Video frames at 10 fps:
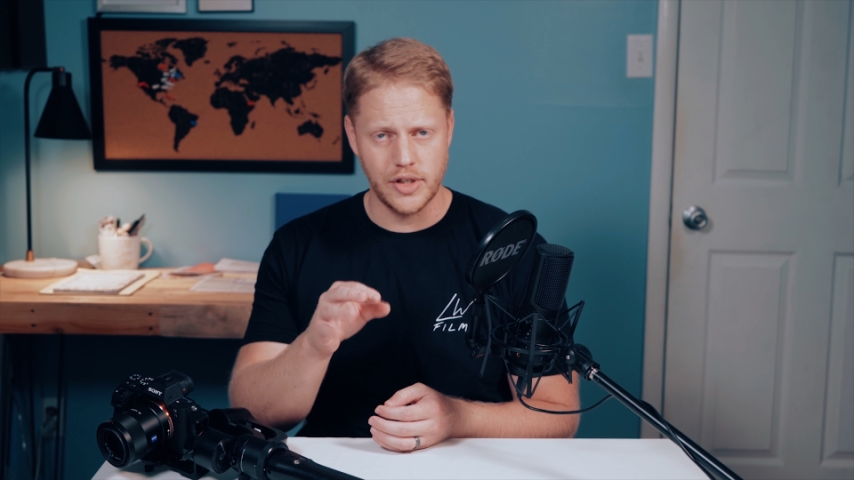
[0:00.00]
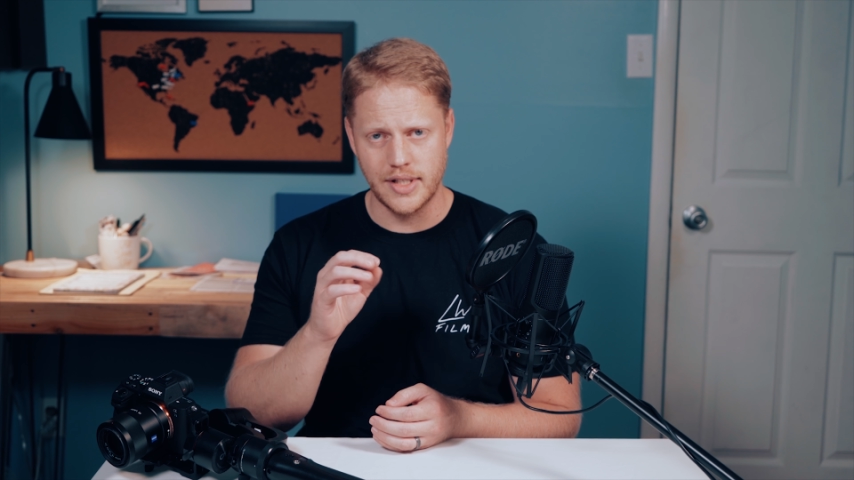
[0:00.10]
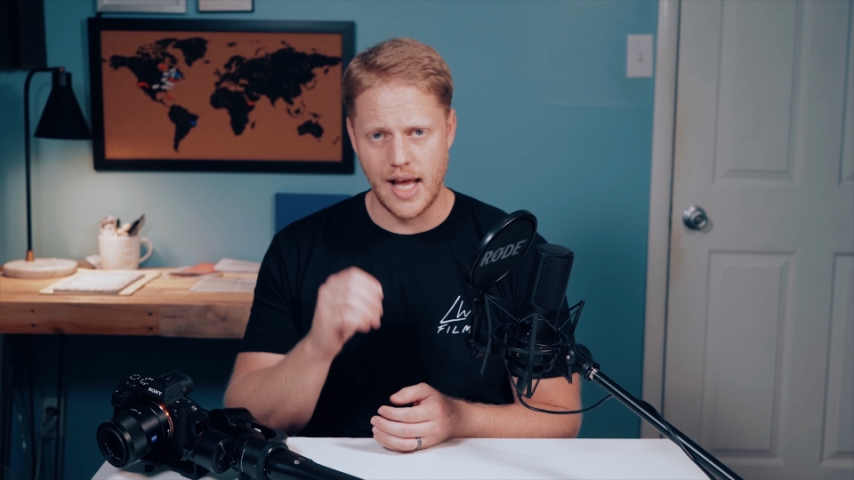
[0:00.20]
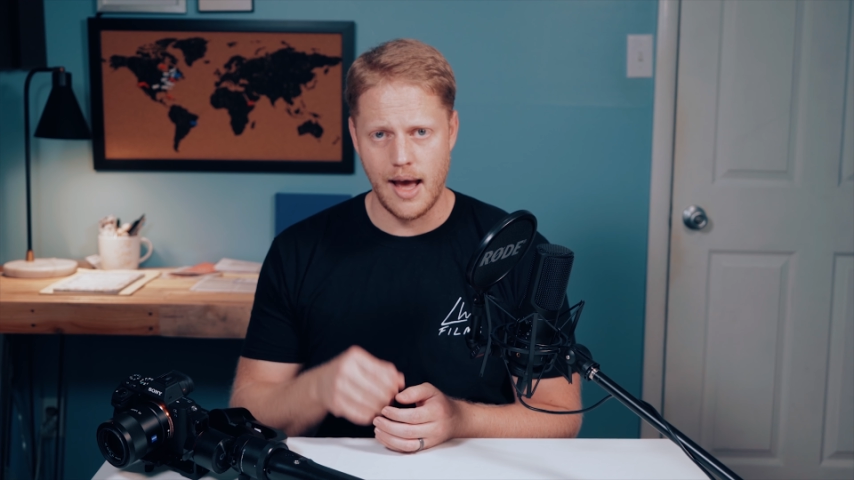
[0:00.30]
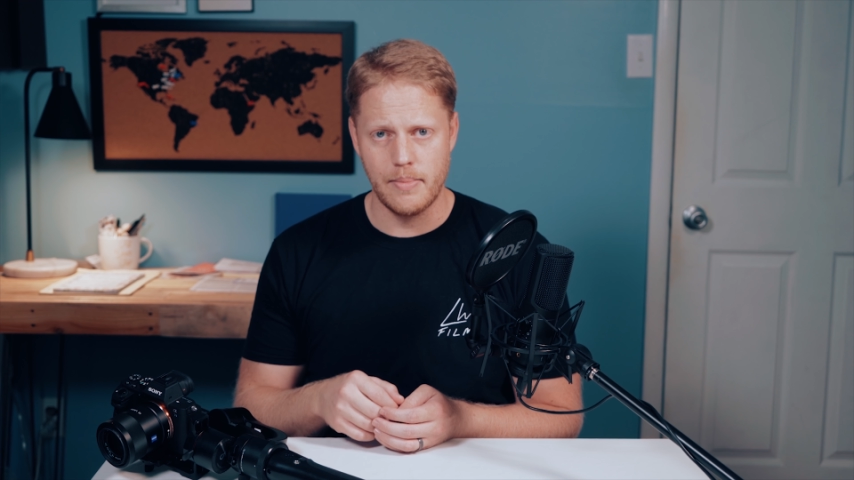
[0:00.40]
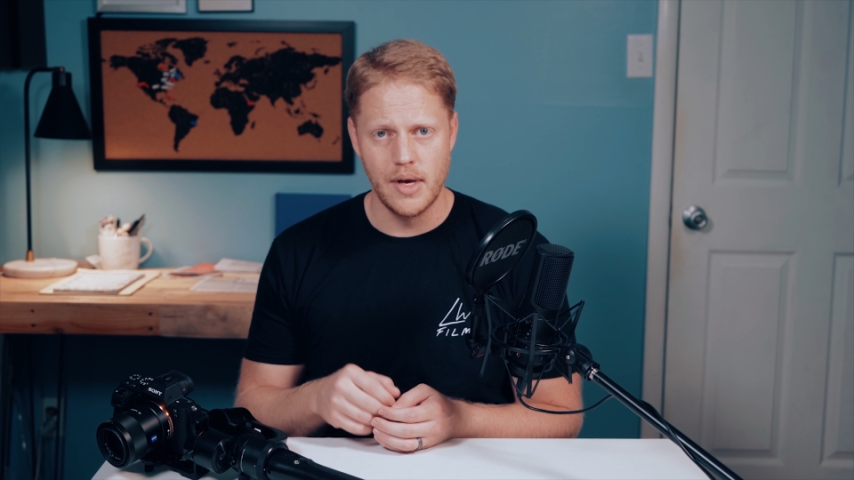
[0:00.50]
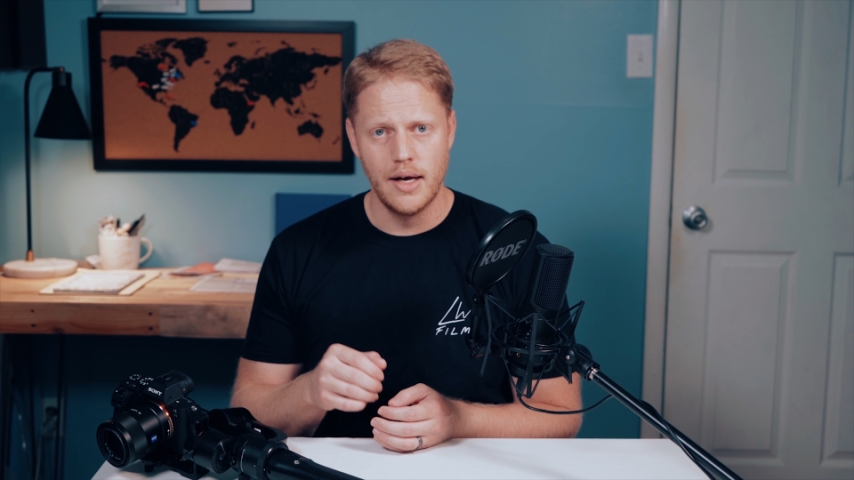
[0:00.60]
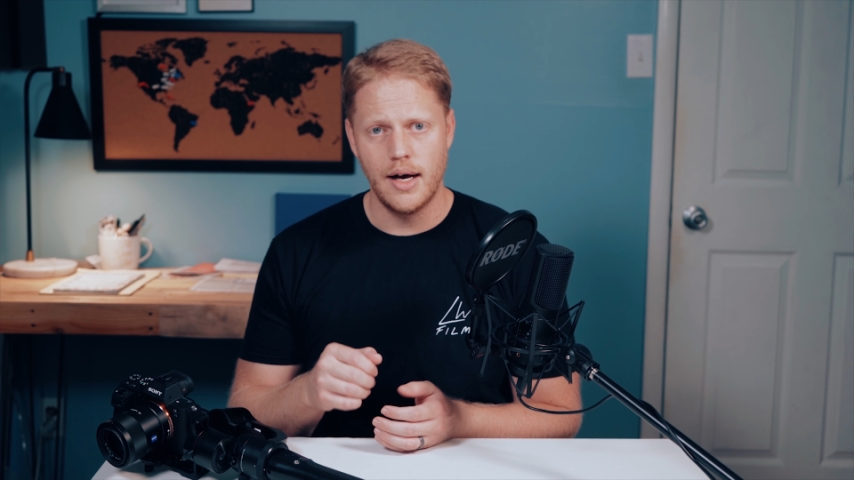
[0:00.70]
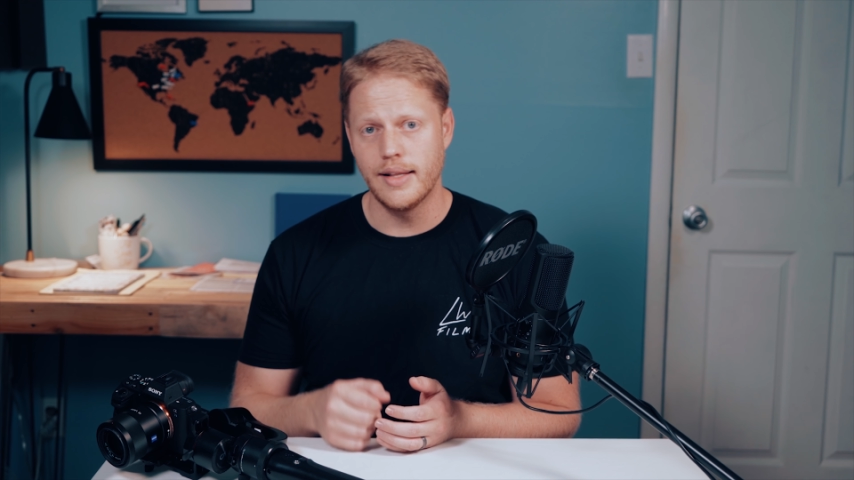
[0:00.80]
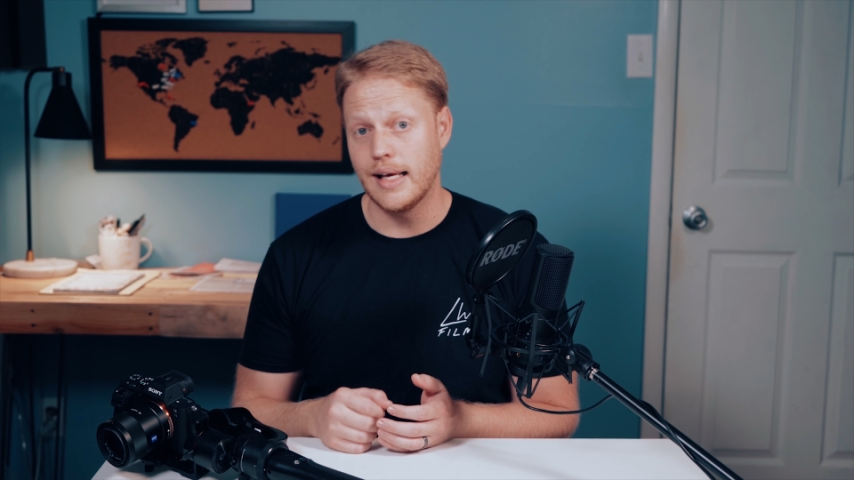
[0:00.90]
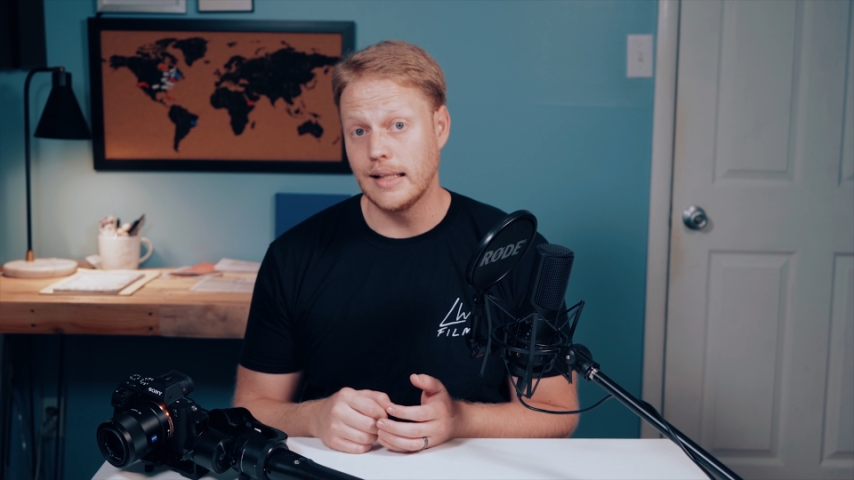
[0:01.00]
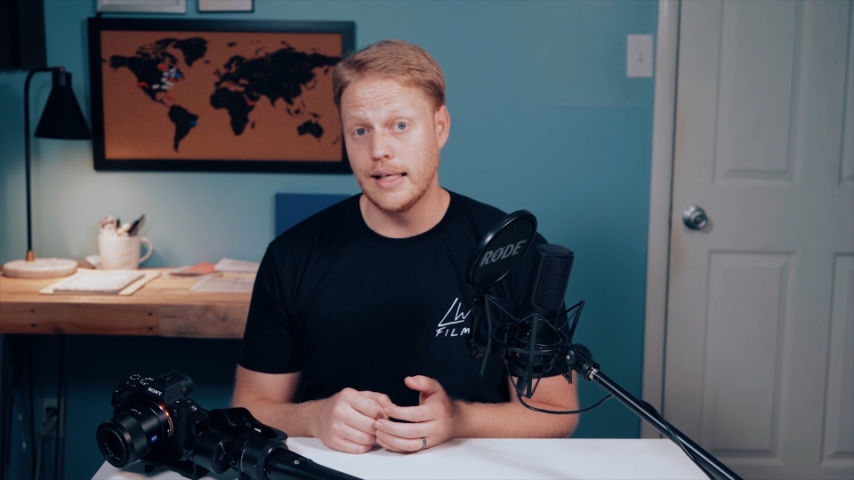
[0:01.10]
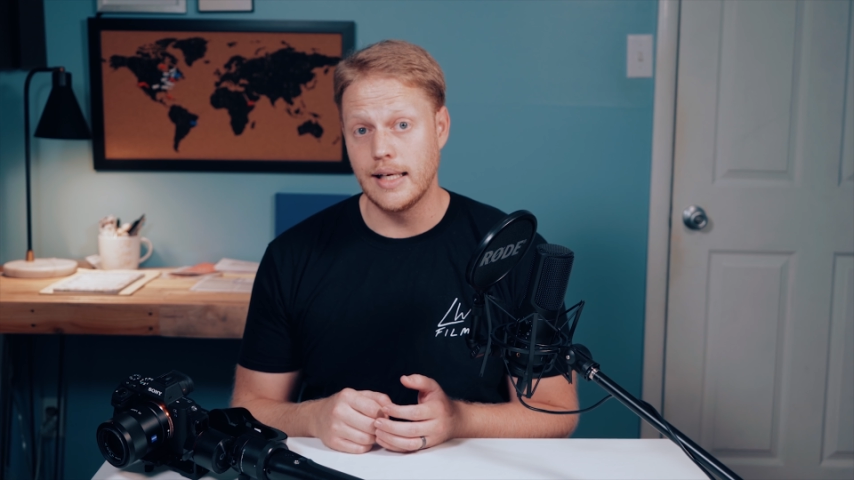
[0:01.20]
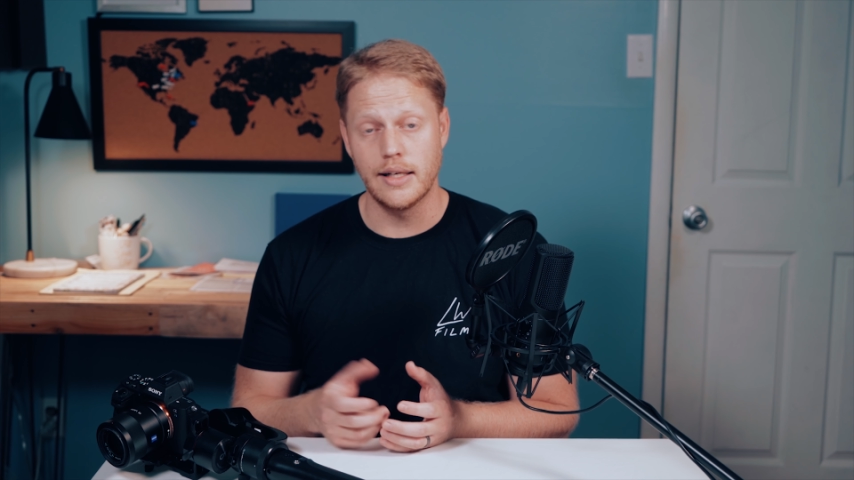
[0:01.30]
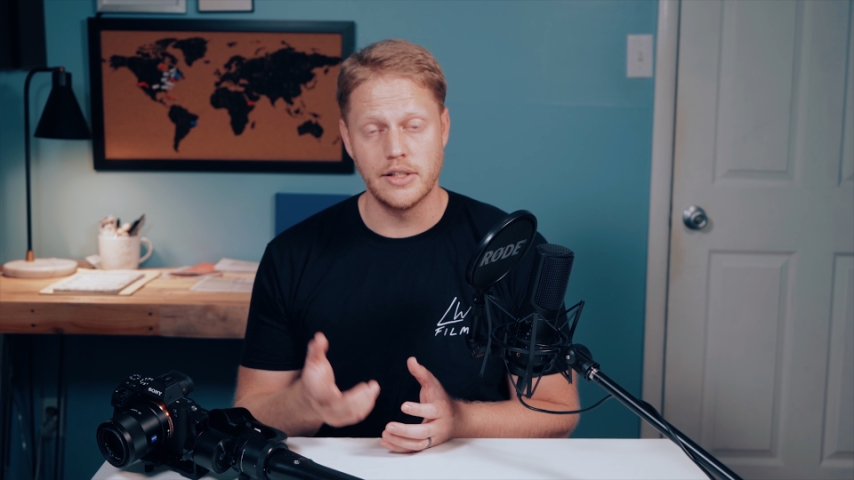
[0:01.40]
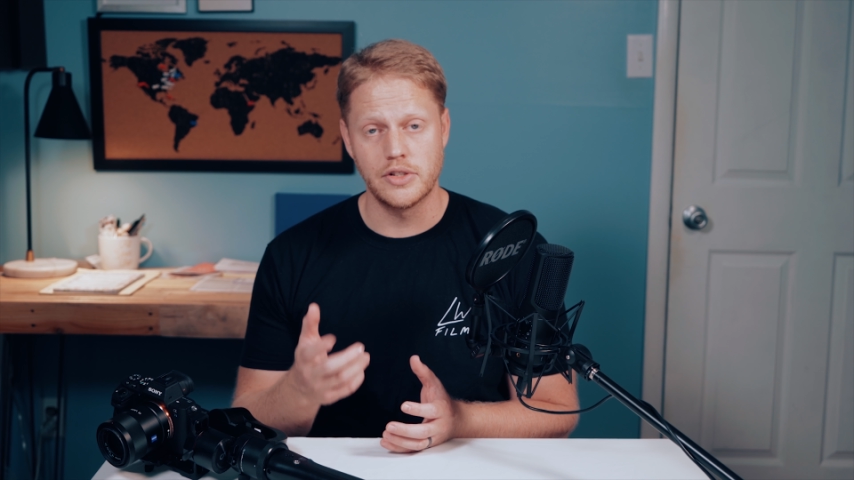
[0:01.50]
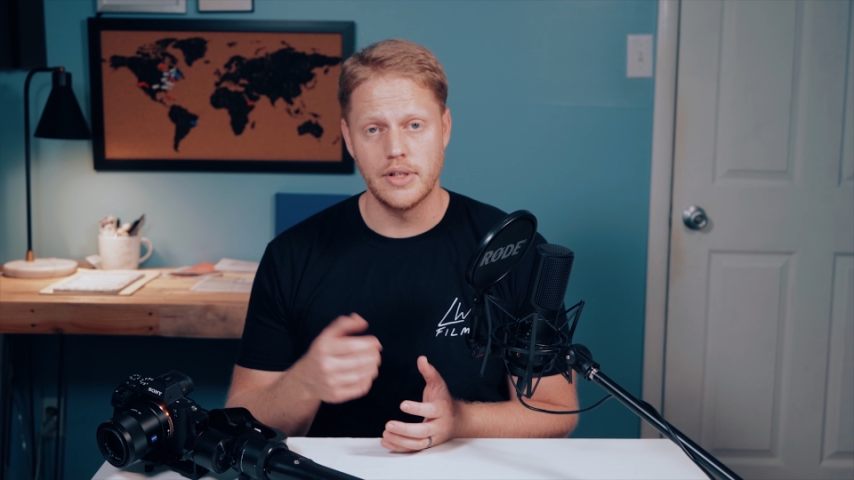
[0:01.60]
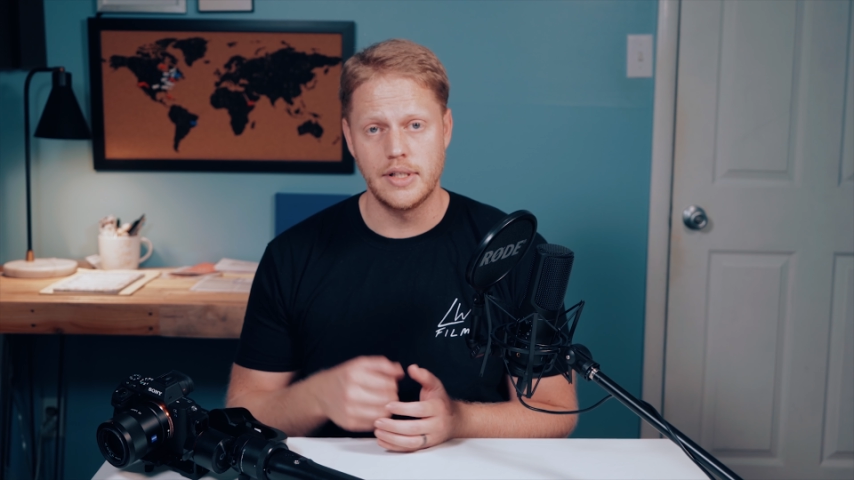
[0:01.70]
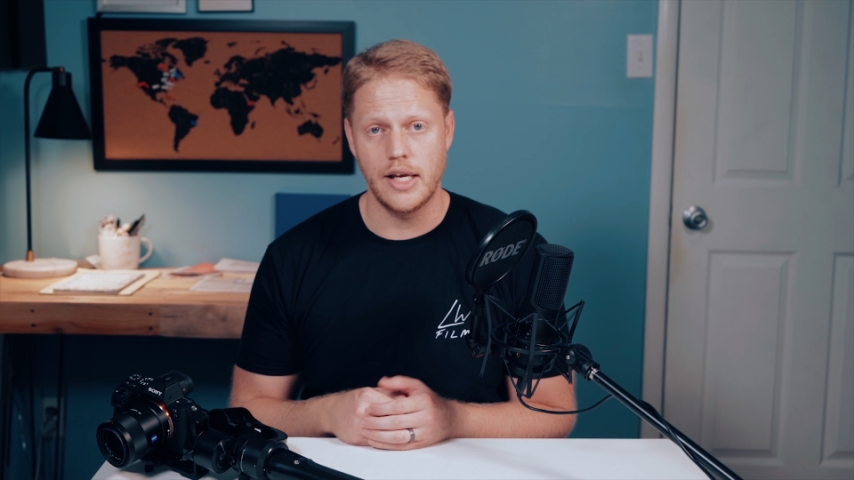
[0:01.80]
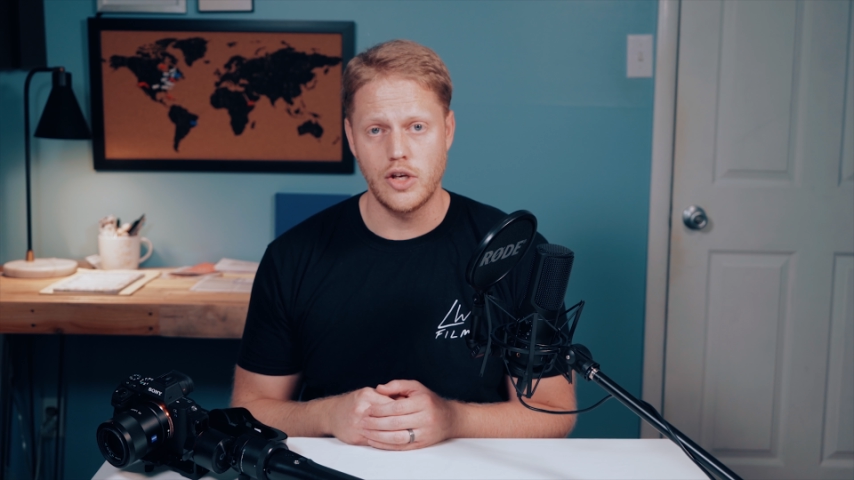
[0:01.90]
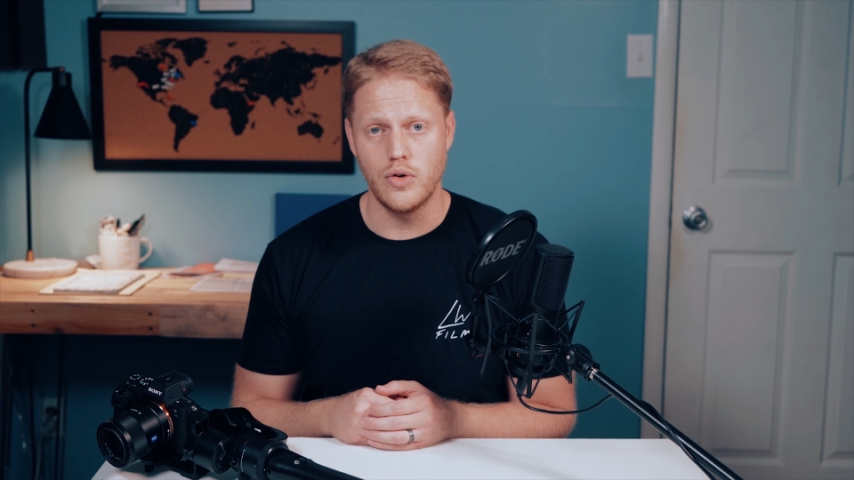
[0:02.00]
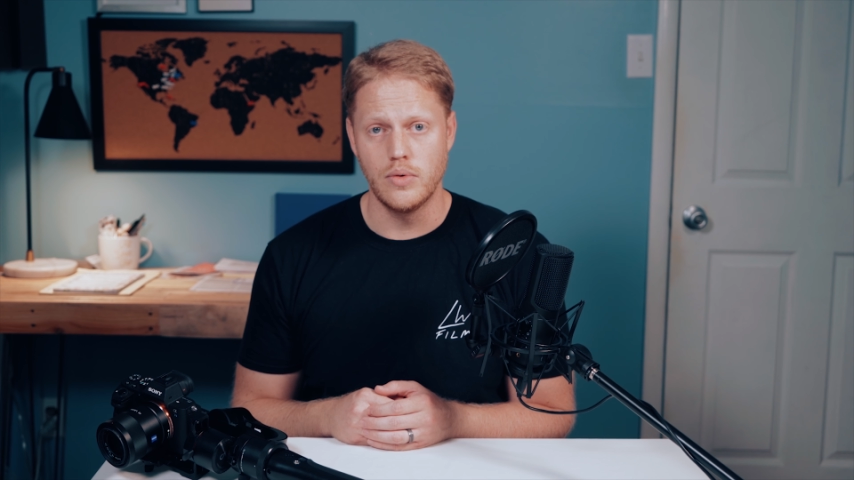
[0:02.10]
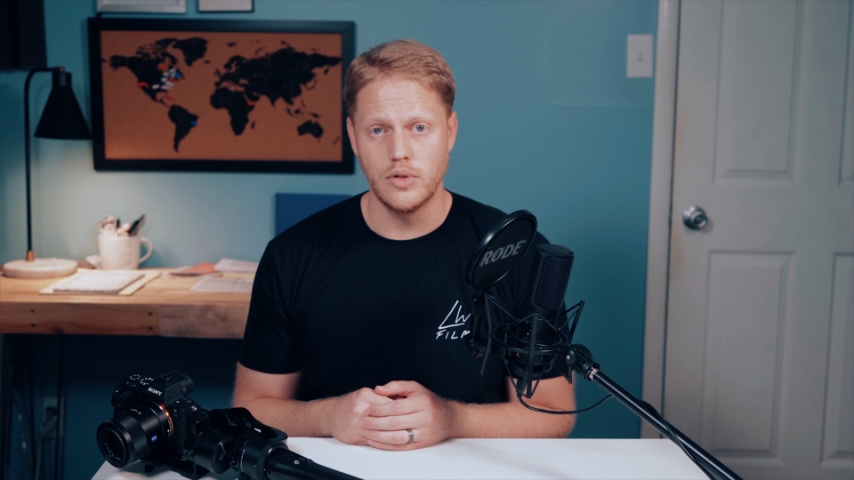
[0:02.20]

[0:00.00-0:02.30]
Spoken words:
you can tap on that link and it's going to take you